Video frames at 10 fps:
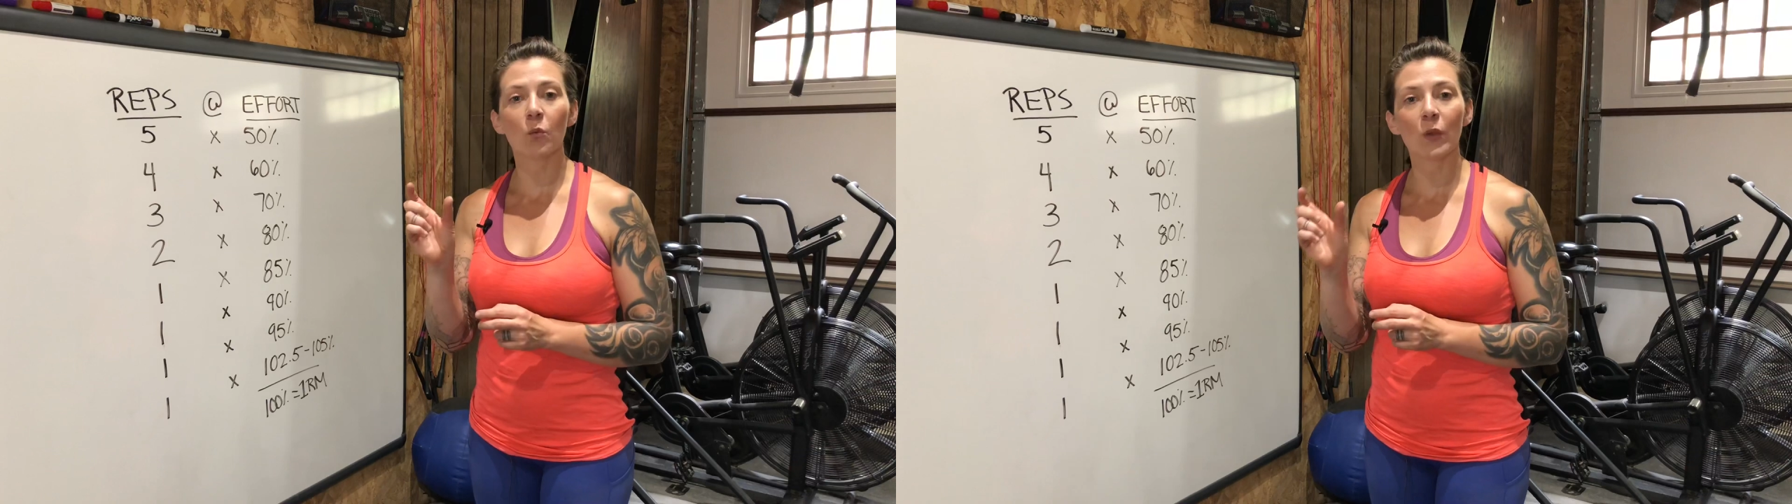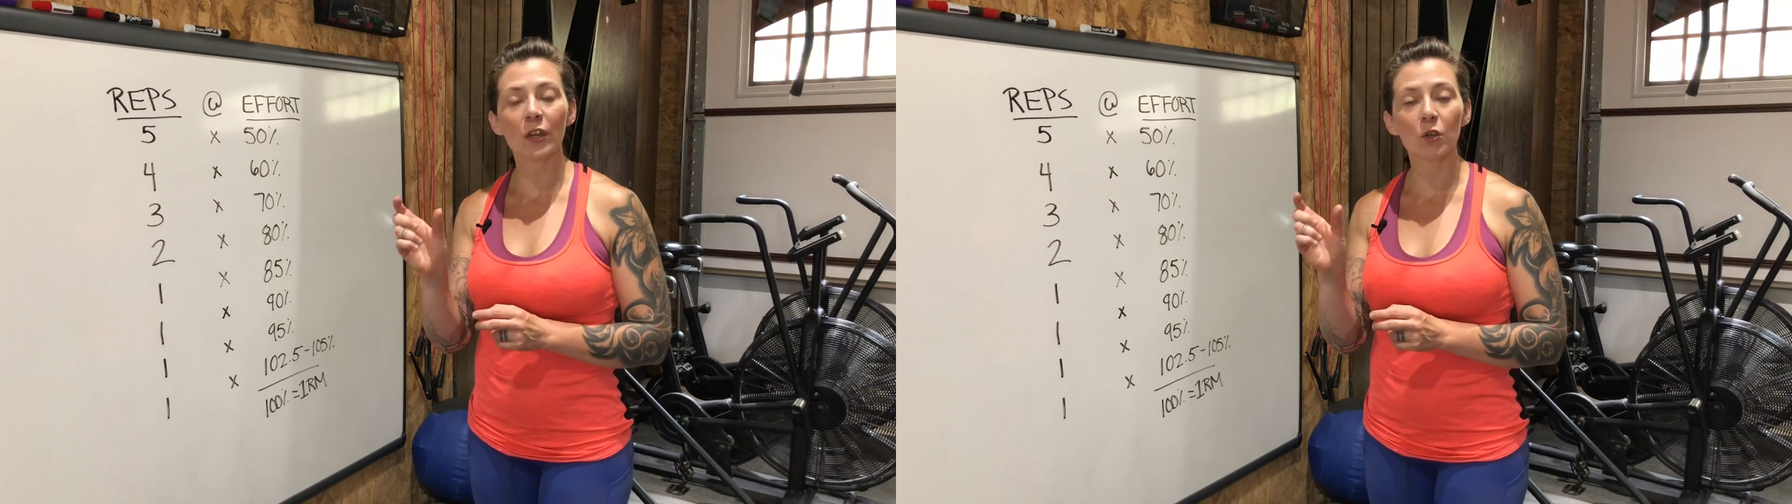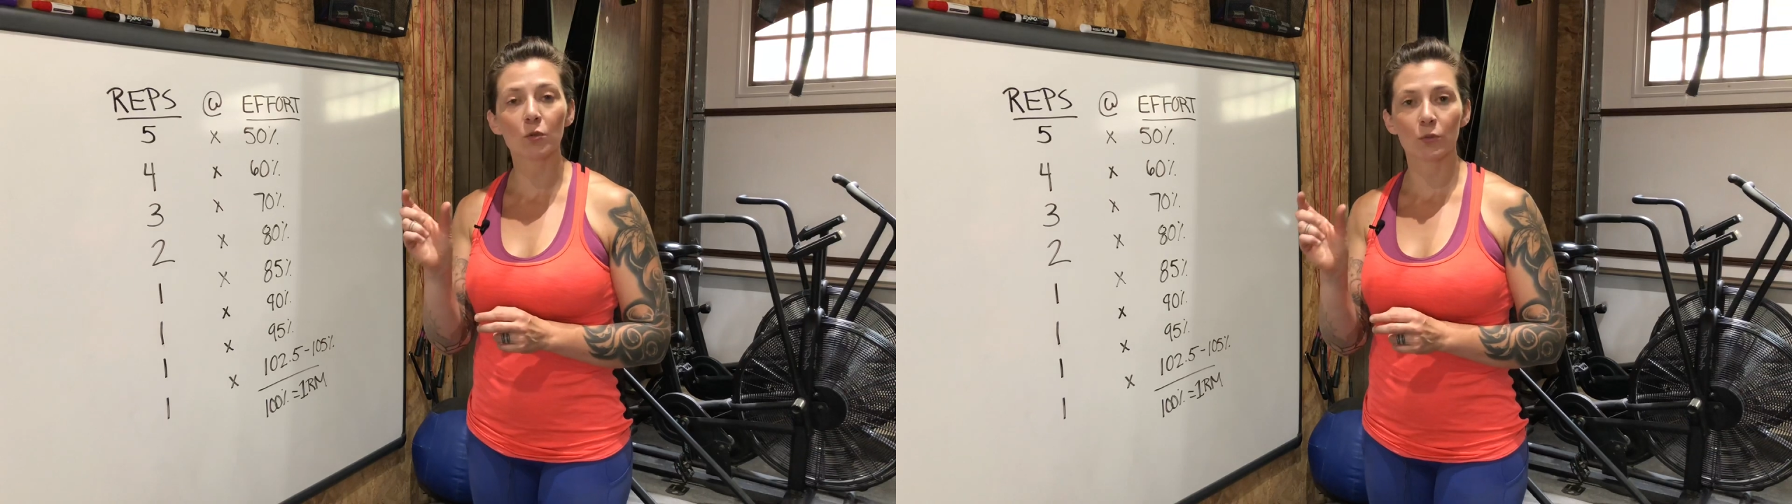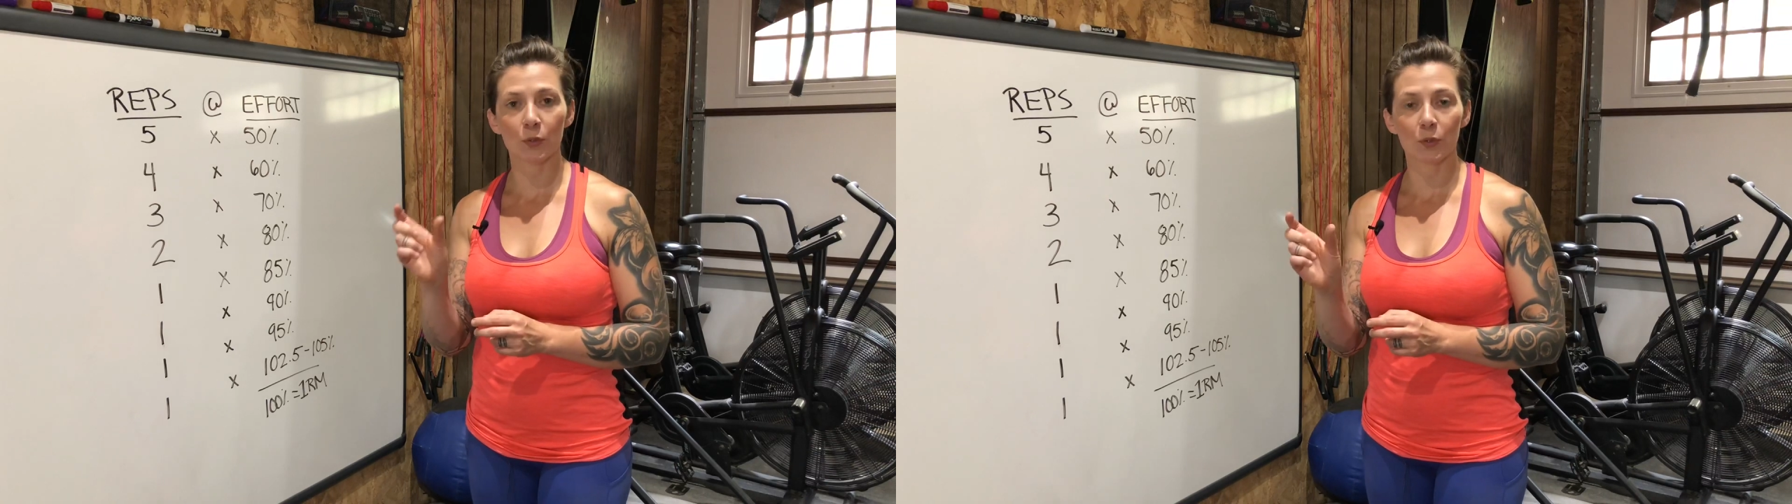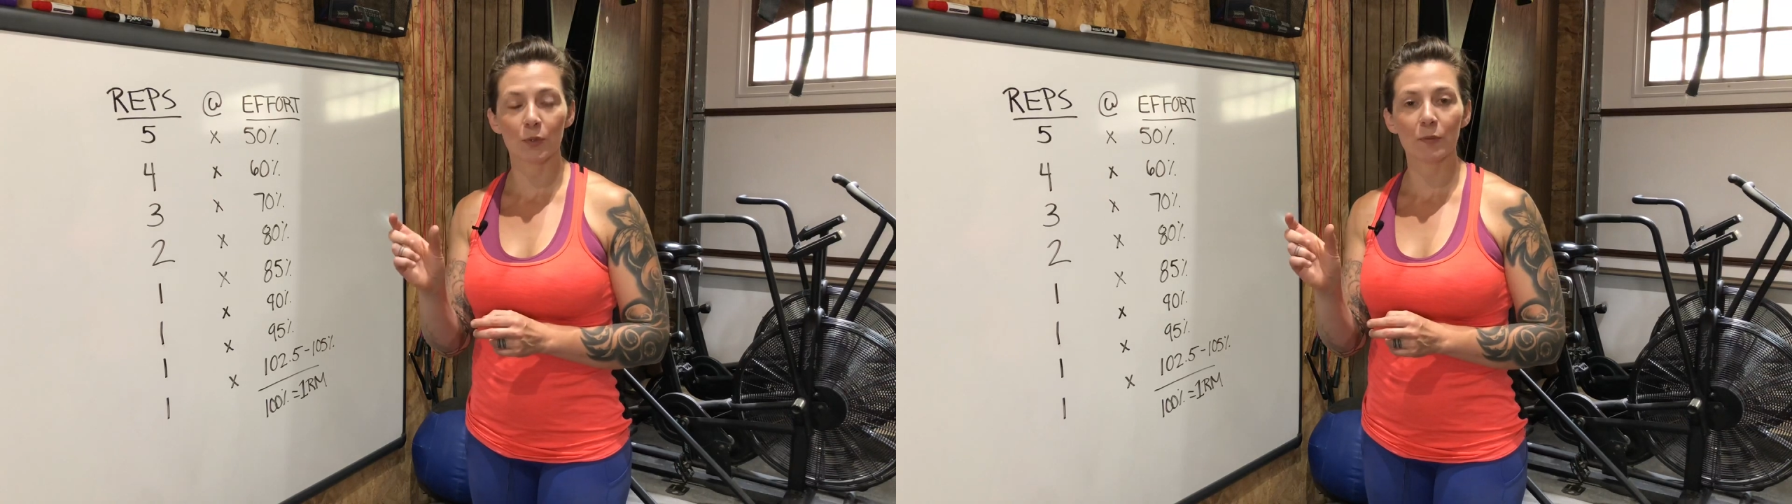wiggle
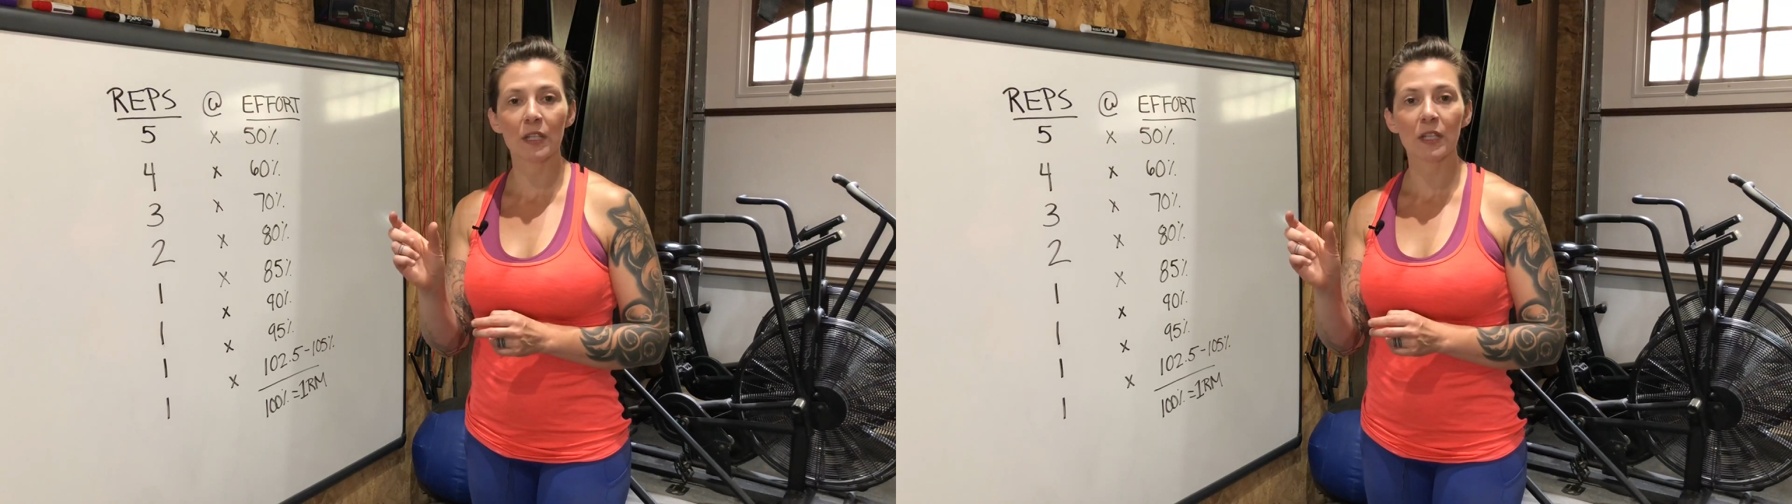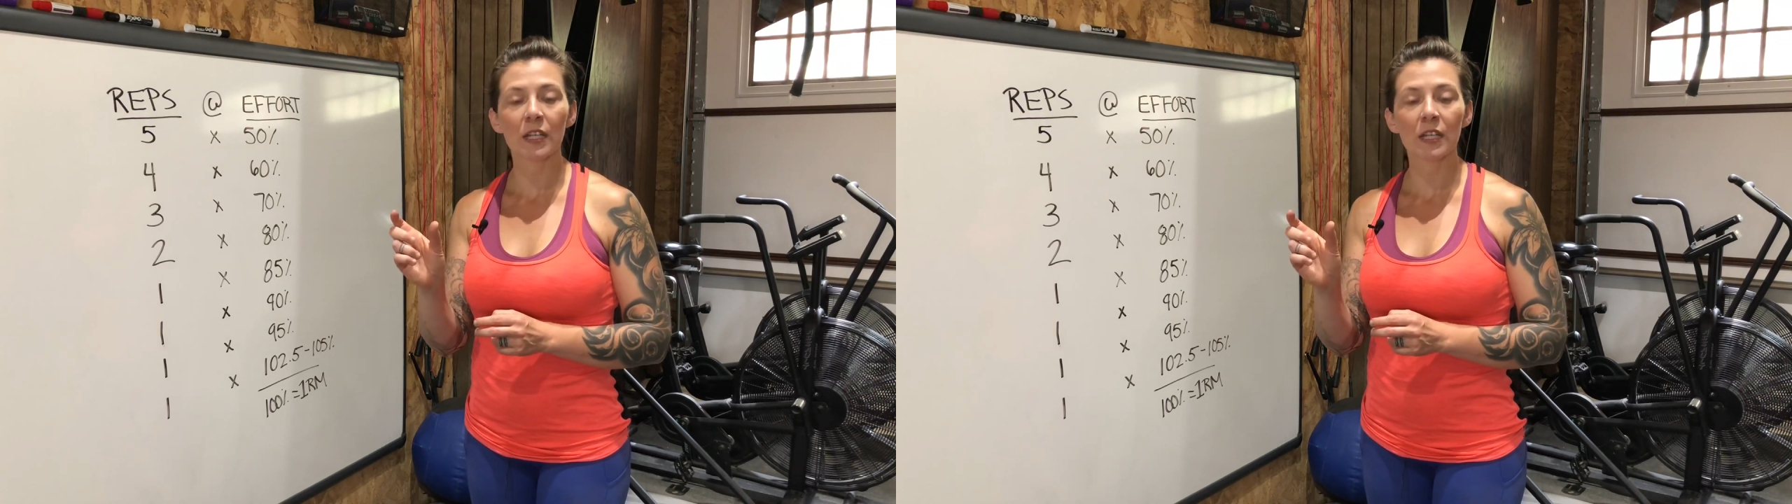room